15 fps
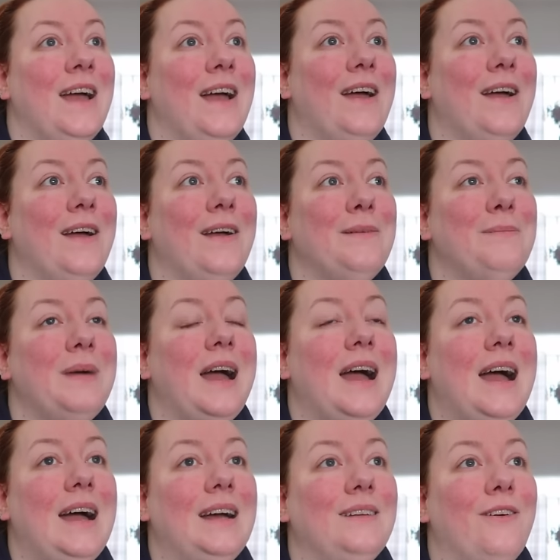Um,
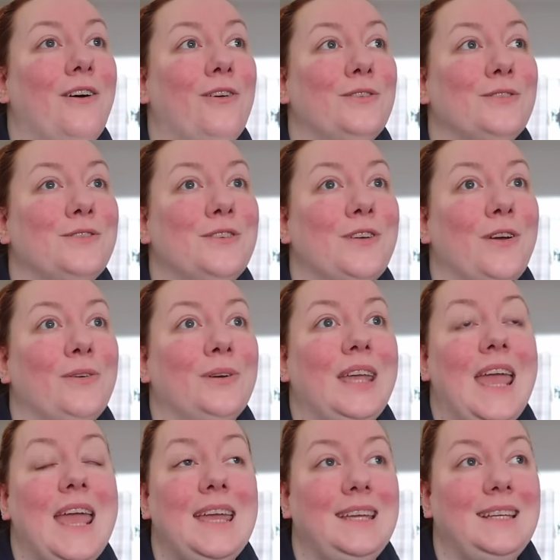and also
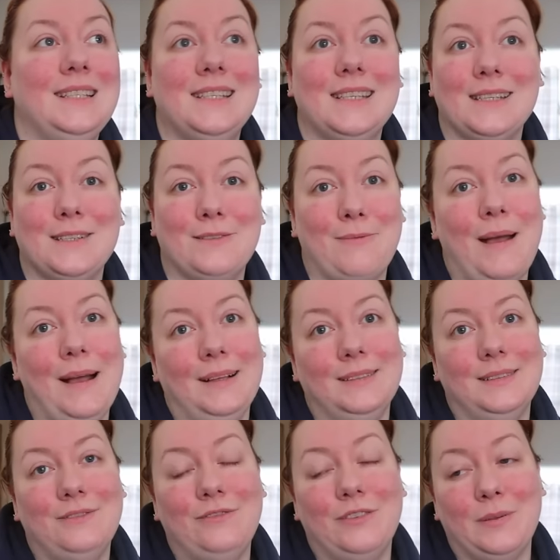Kate as
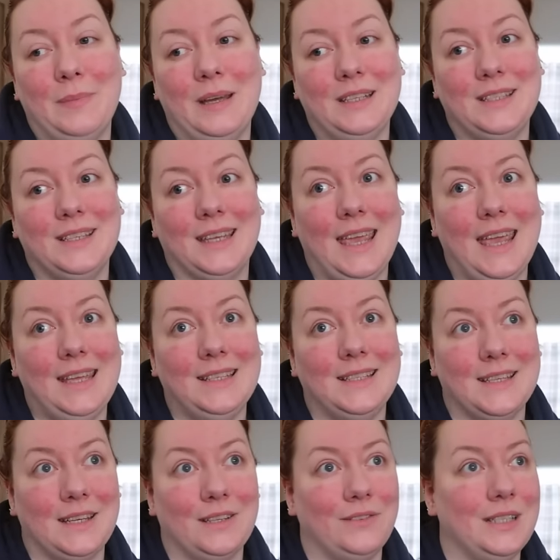well for the Madison Kate
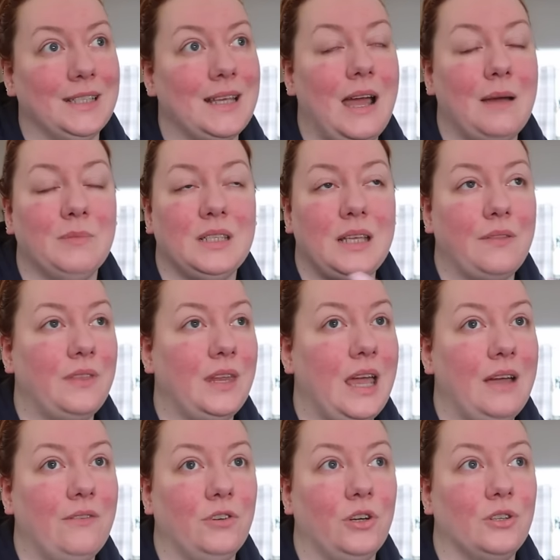series. I'm sad that
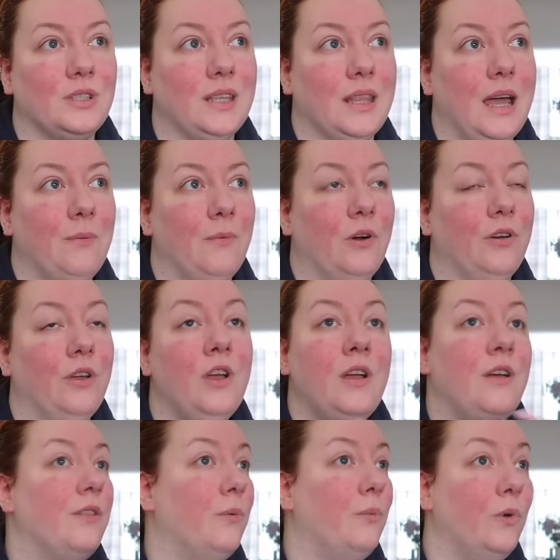I haven't got to that one.
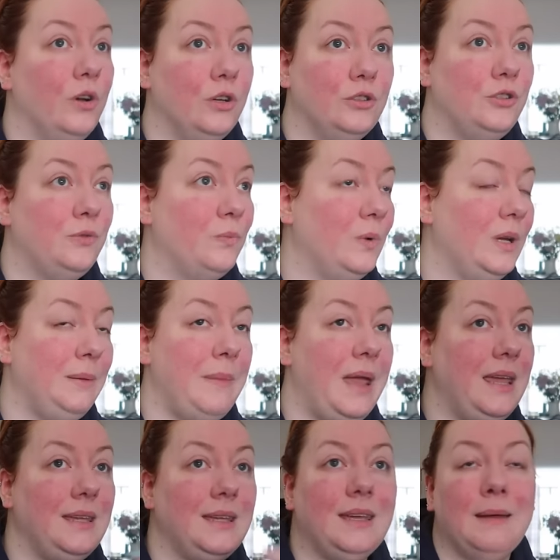The World We
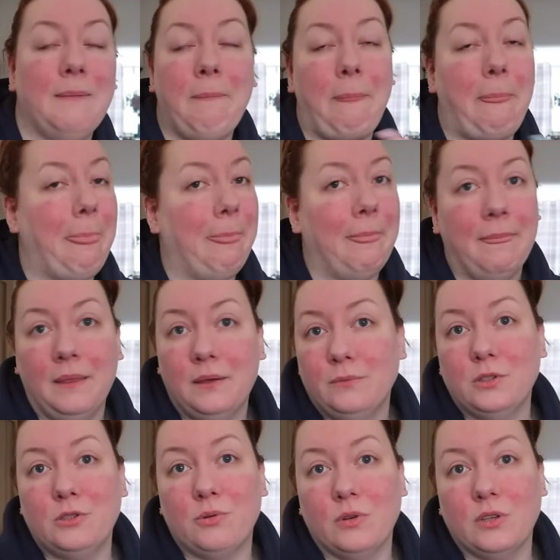Make,
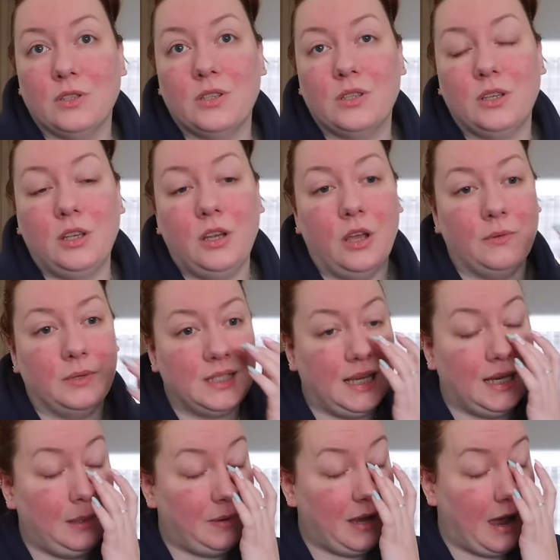which was, you know, a
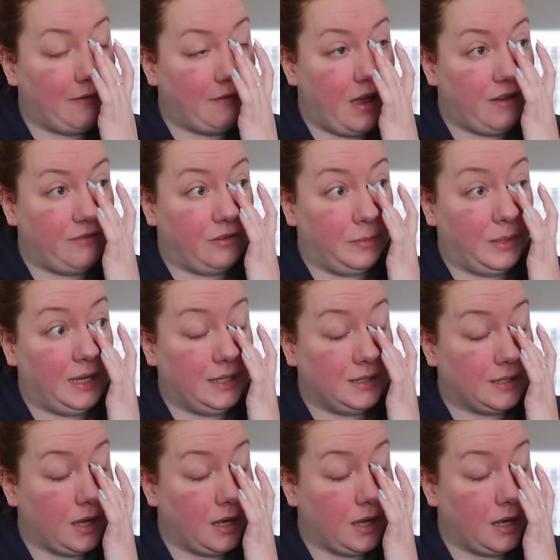TBR vet for me.